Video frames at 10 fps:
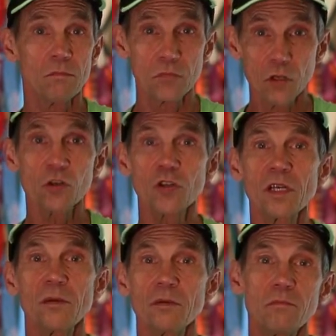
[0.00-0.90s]

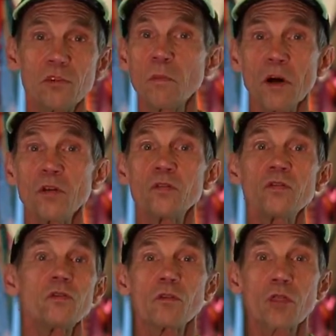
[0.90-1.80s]
usually the
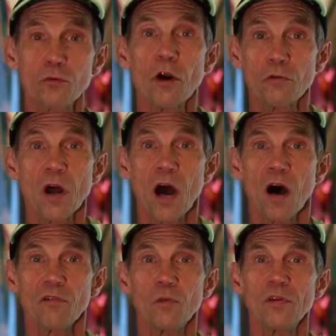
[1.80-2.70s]
most thrown
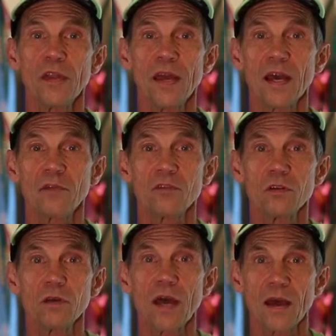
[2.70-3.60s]
off when they have
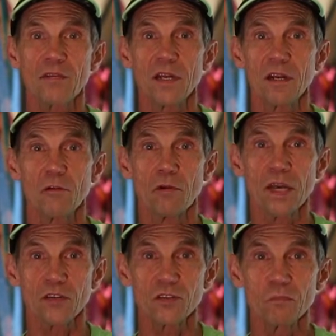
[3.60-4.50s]
to have it in a
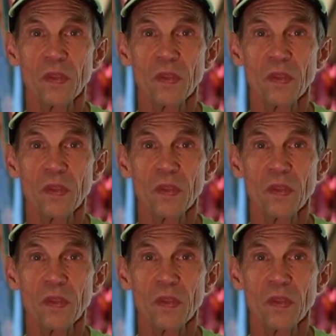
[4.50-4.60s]
race.